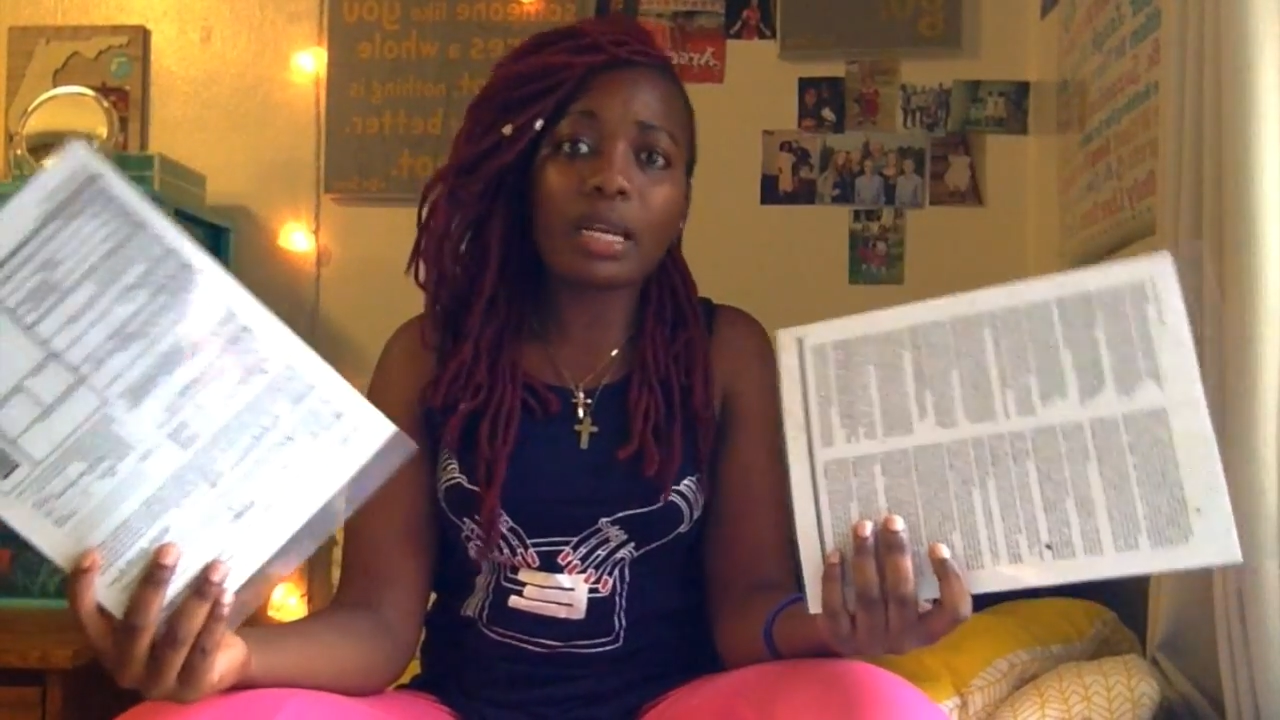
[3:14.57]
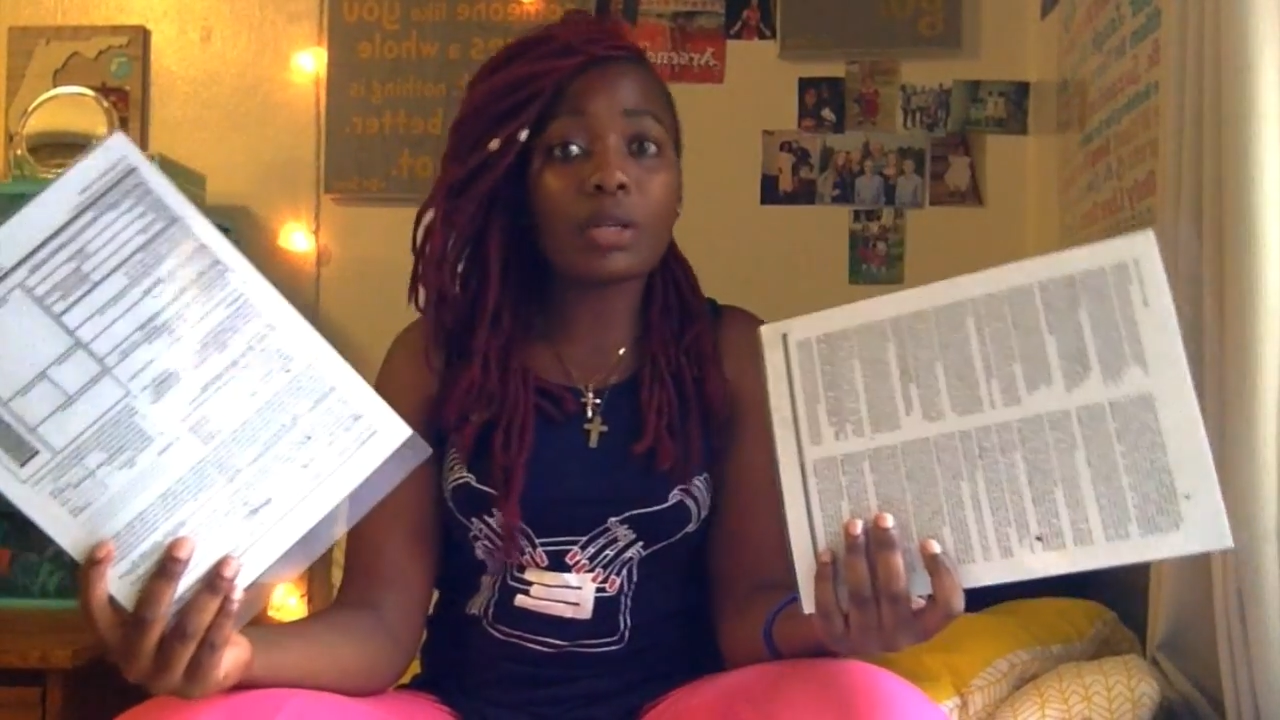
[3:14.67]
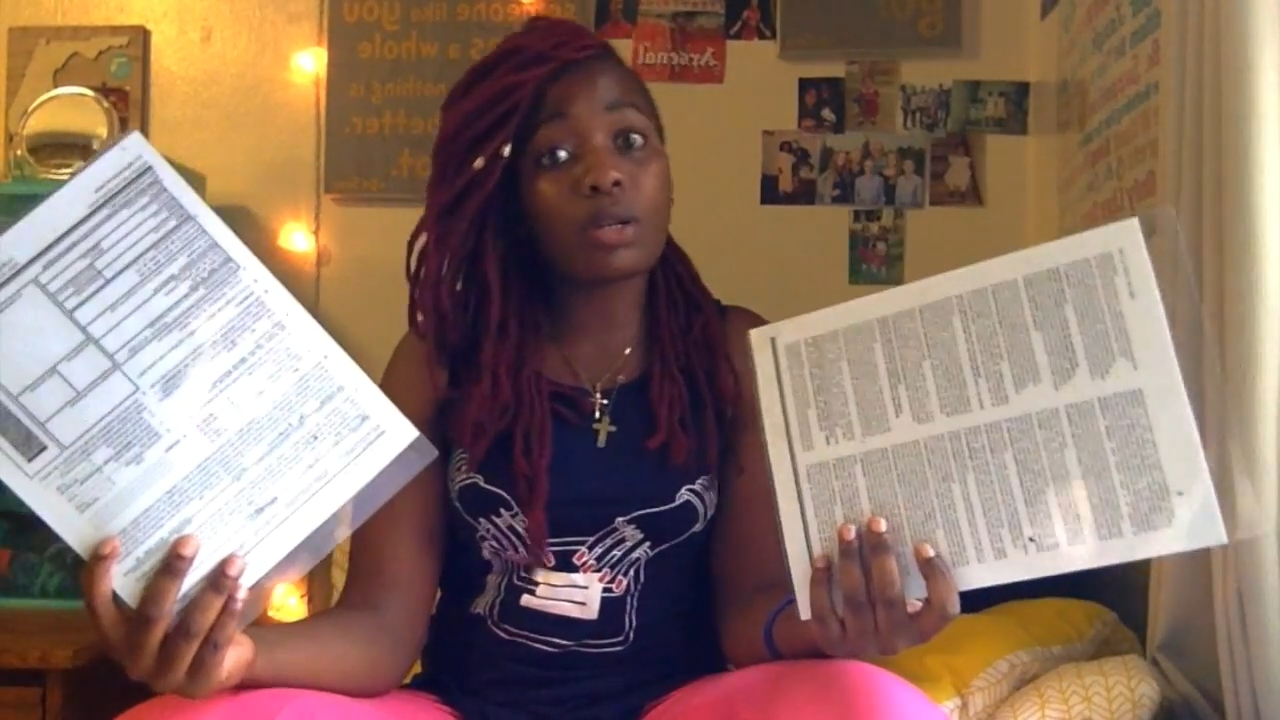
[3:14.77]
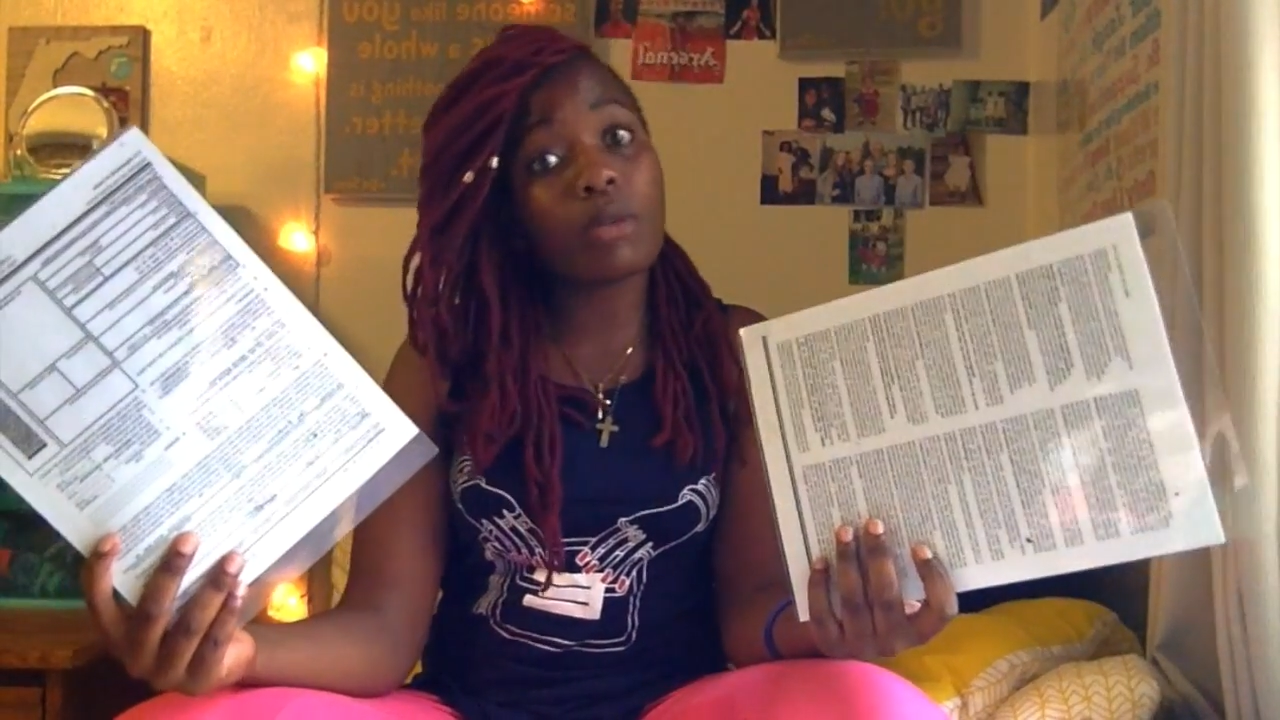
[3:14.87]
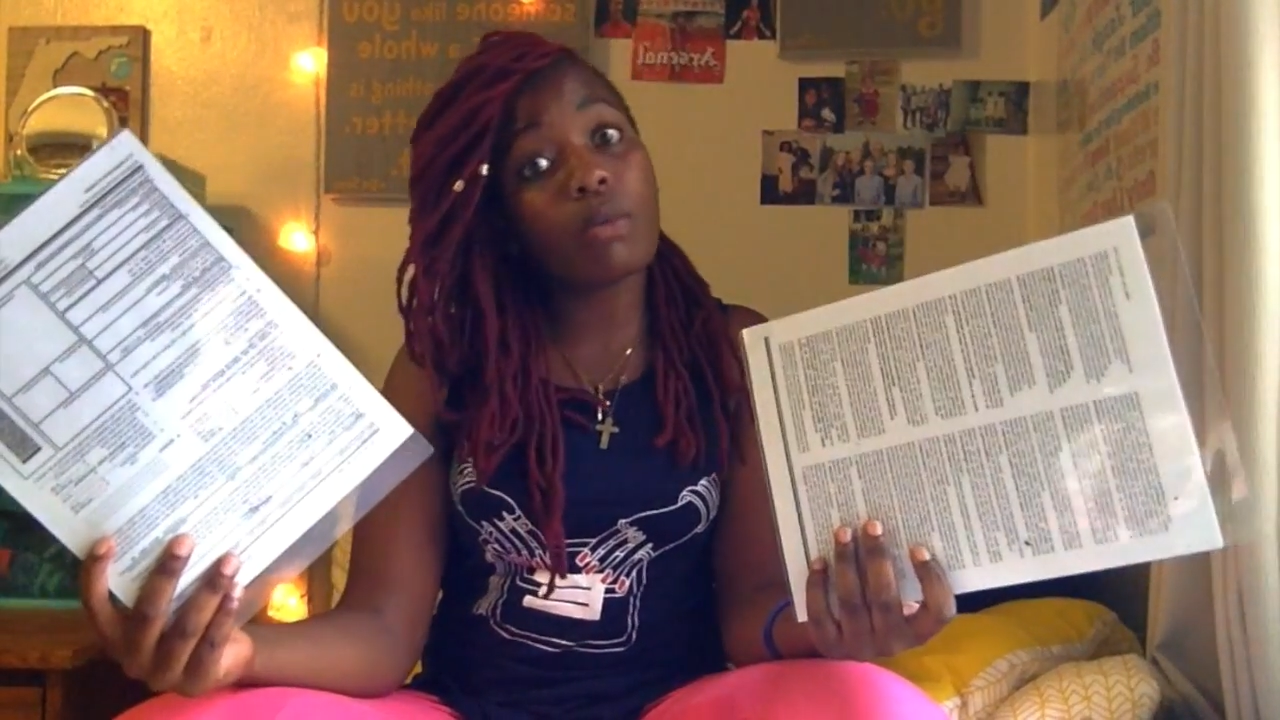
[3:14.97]
And I
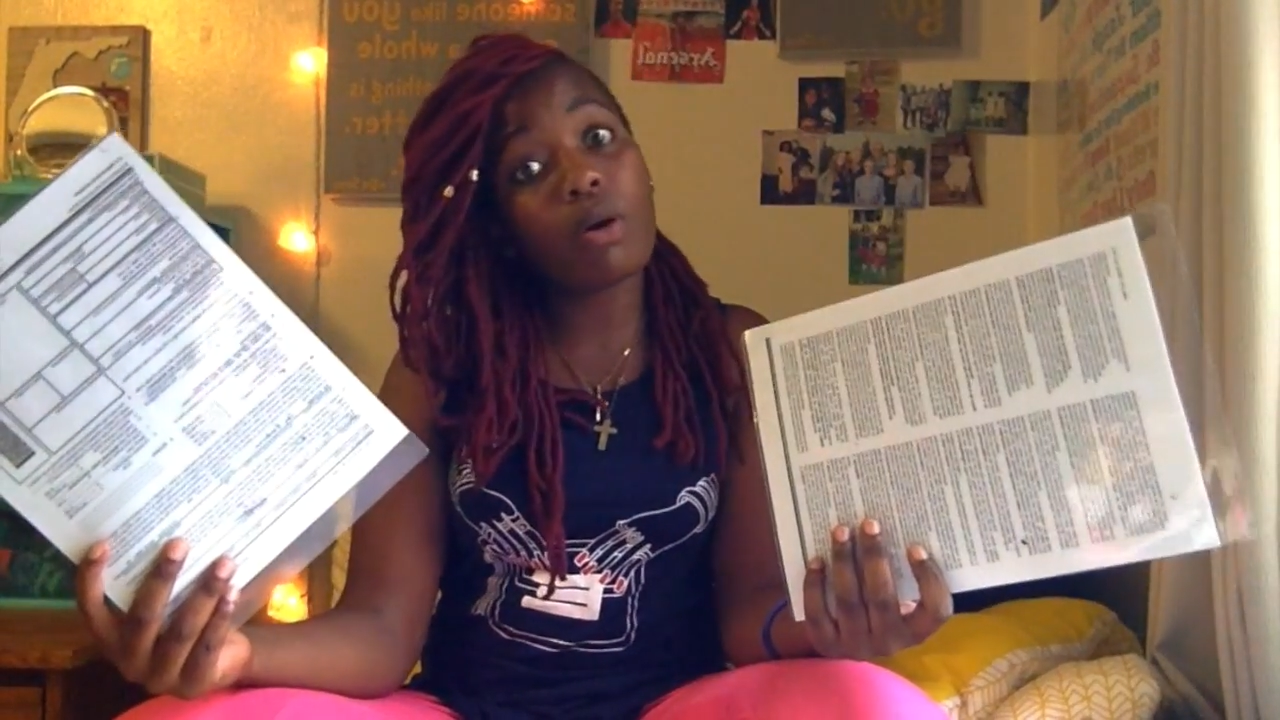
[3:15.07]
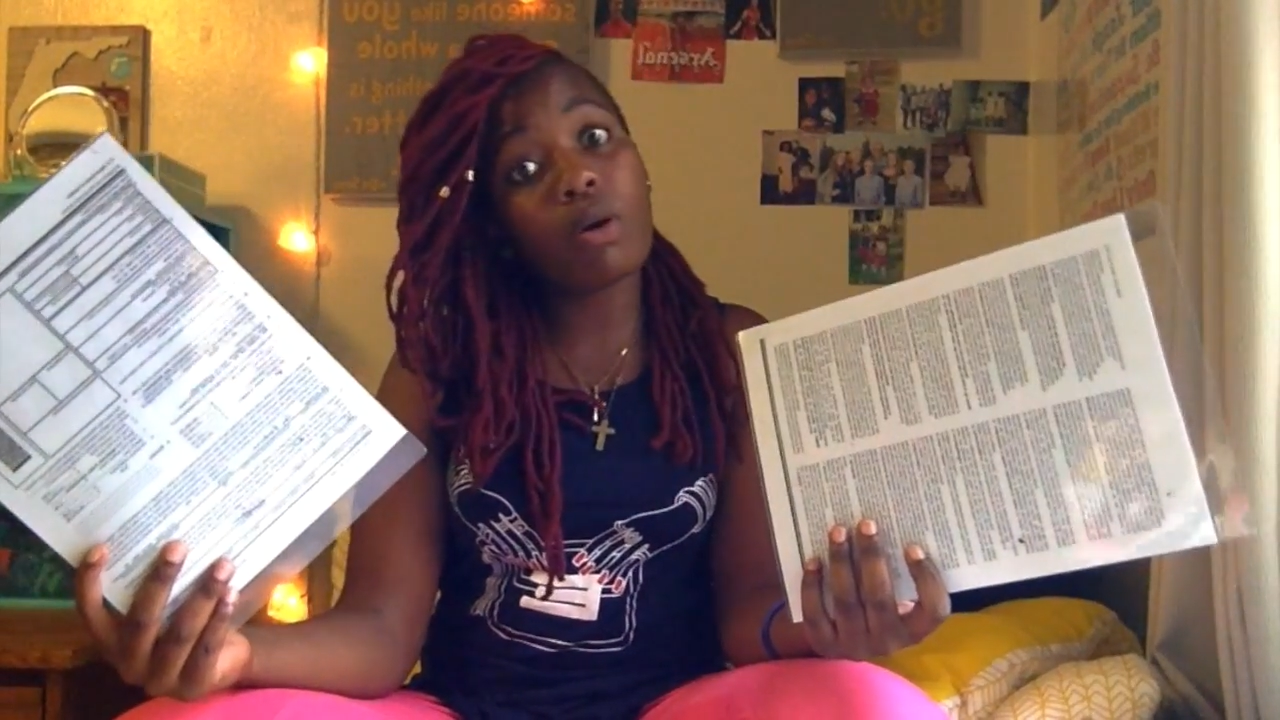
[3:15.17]
told him,